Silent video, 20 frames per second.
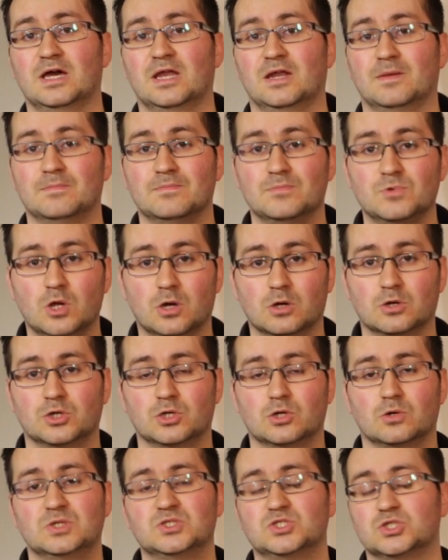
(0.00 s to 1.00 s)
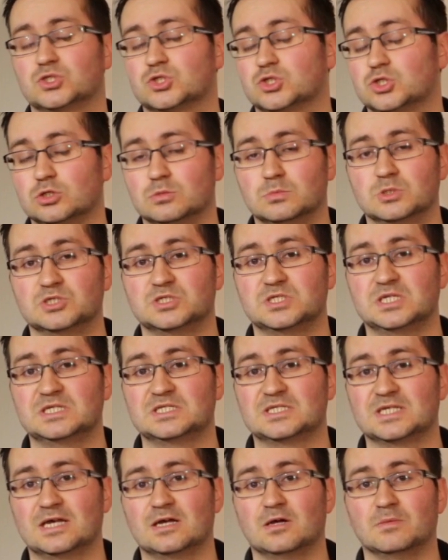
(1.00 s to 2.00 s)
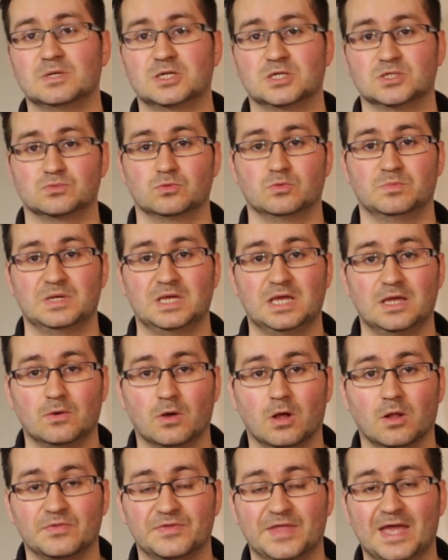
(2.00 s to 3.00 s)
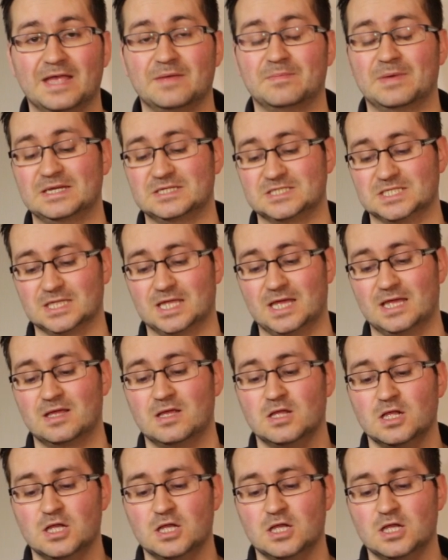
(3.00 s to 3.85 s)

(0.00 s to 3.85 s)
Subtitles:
and I'm not going to go into too much detail because we'll be here all day basically.